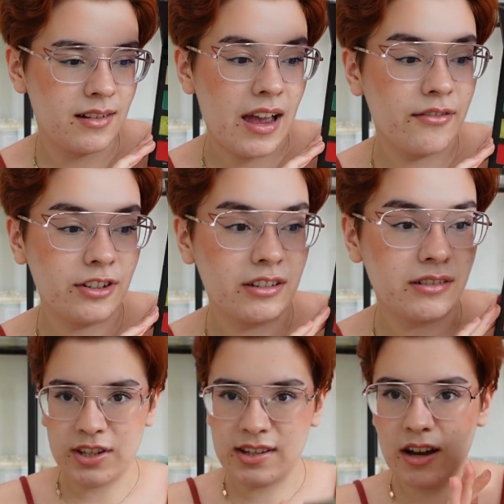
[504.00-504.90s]
ever.
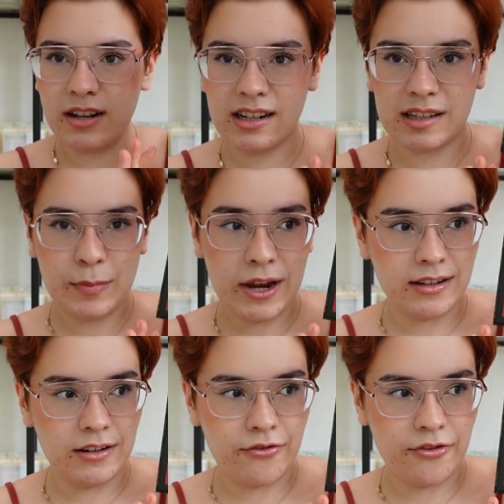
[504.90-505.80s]
She's an
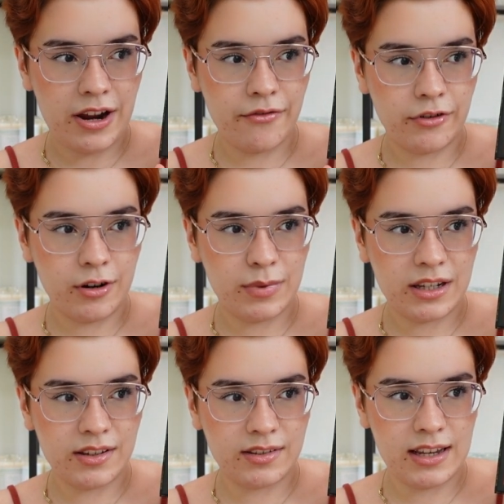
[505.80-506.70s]
unexpected favourite,
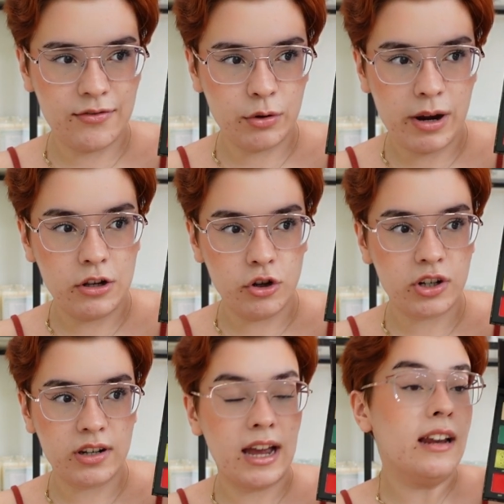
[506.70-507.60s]
because even though
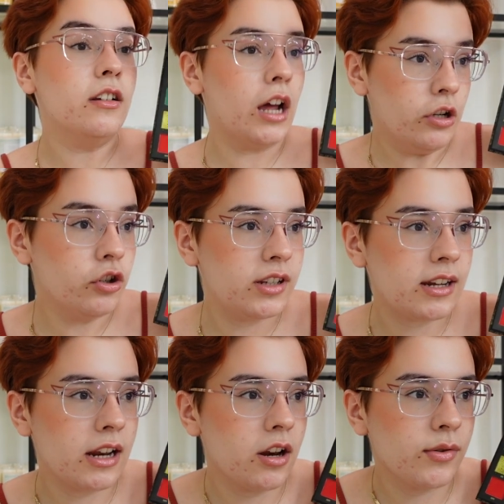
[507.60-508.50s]
I looked
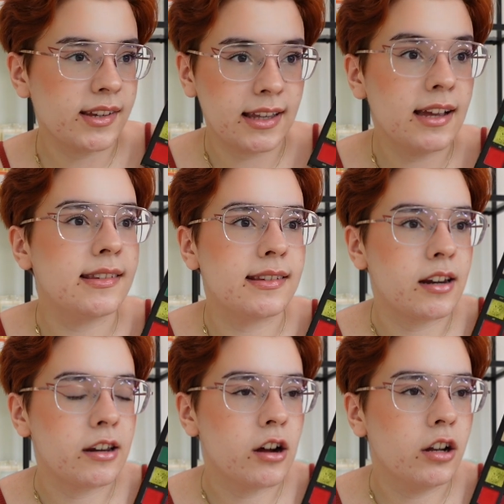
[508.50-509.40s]
at it and I was like, that is a
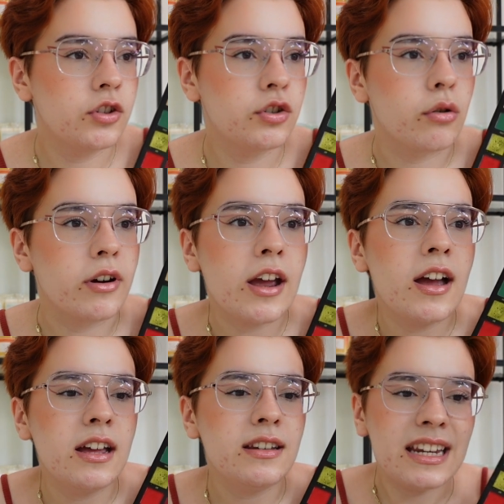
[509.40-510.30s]
stunning colour story,
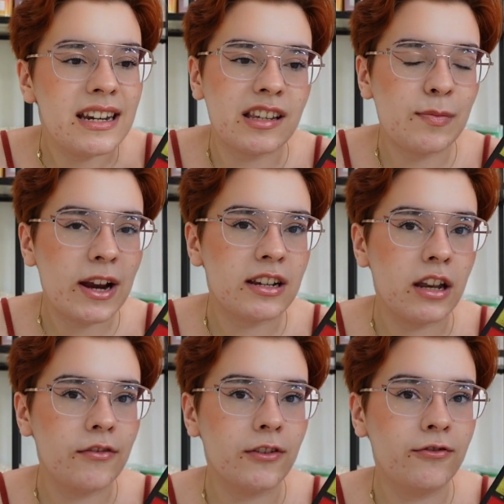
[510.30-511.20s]
didn't expect to
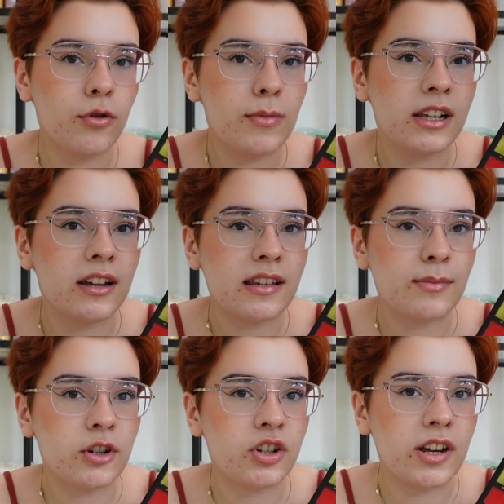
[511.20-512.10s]
love the formula as
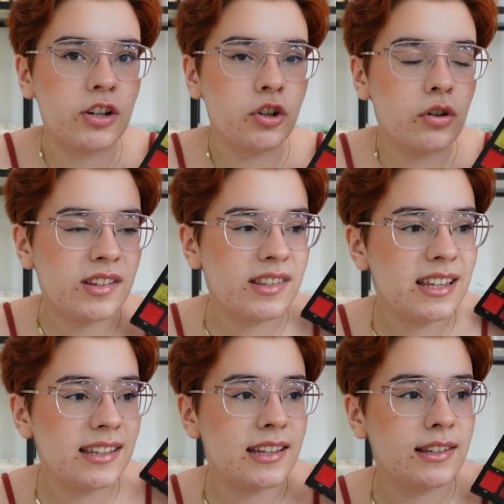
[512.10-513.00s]
much as I do, because
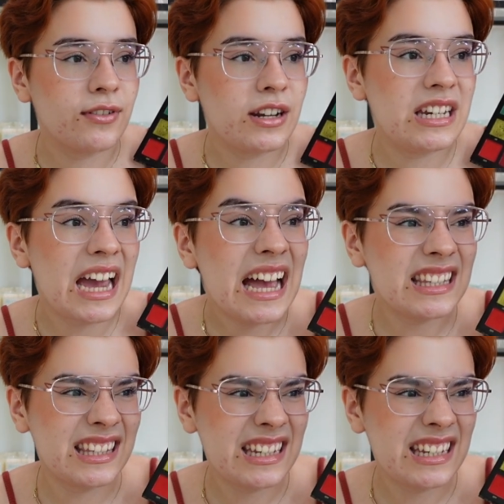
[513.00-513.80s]
this is fantastic.